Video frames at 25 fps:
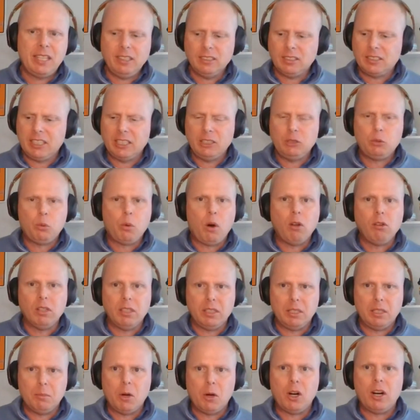Tennessee's
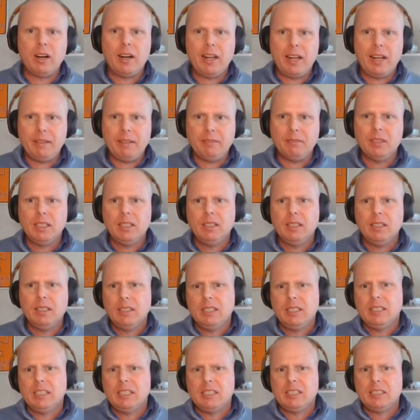rolling tomorrow night.
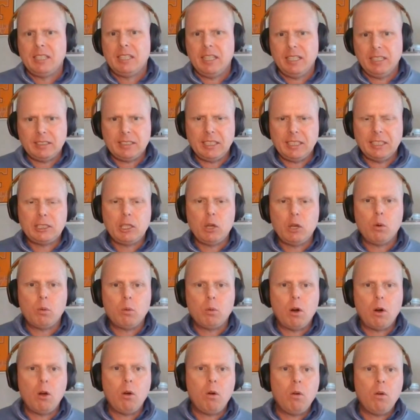Tennessee's
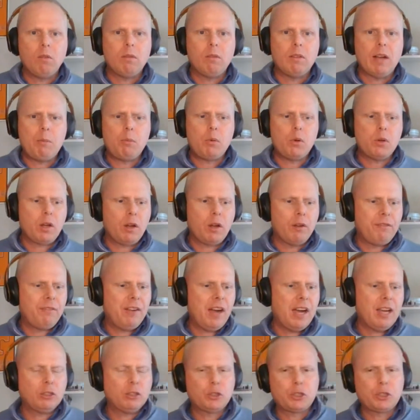going to roll. I'm going to go
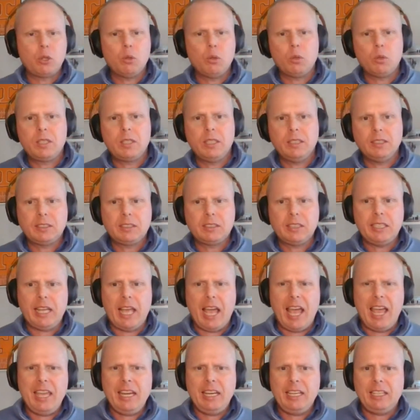final score
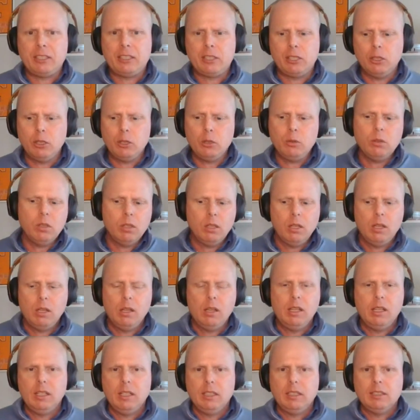Tennessee 82,
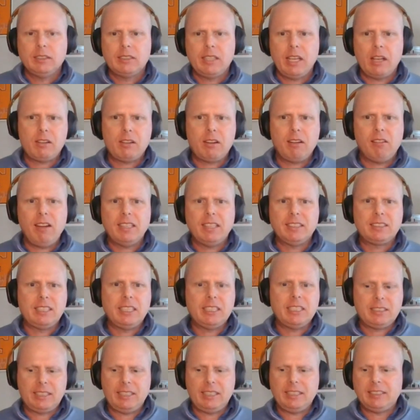South Carolina
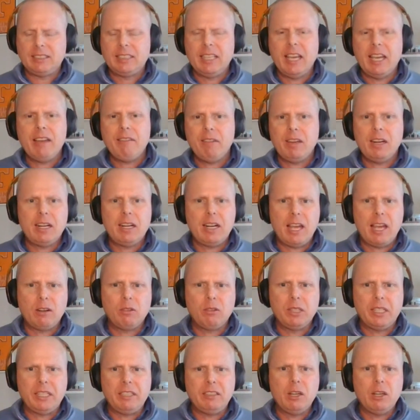67, and I
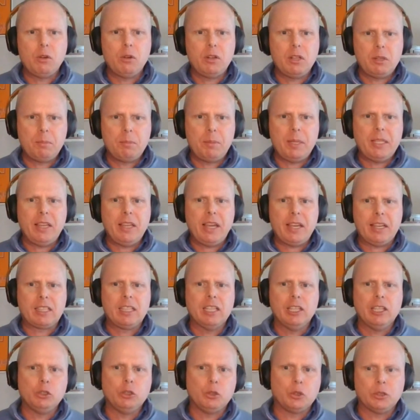don't even know that it'll be
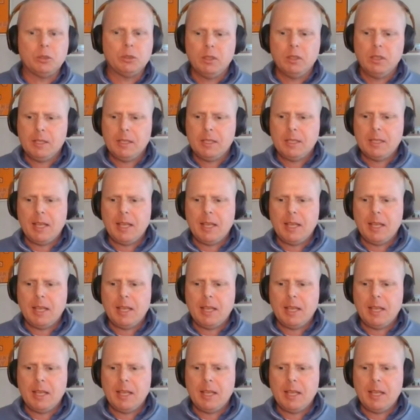that close.